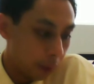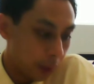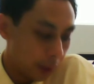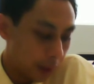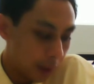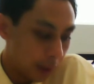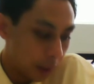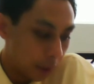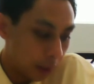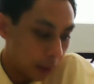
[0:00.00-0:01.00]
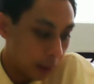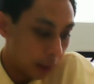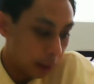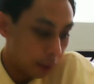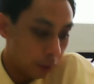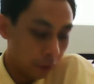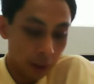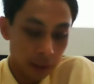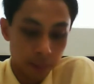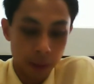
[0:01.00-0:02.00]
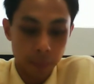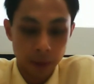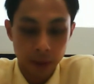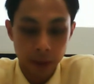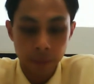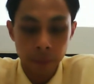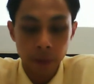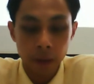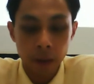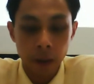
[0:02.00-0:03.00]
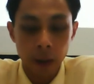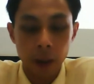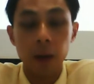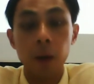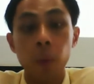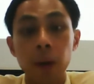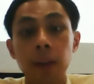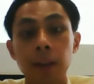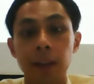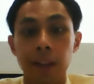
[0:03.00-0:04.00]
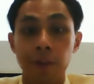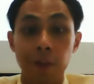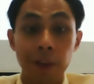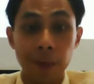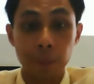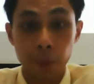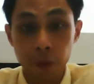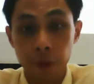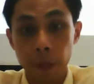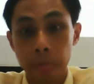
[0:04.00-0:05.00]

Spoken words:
Is this an ingredient that is good for eczema patient? Well, if you get both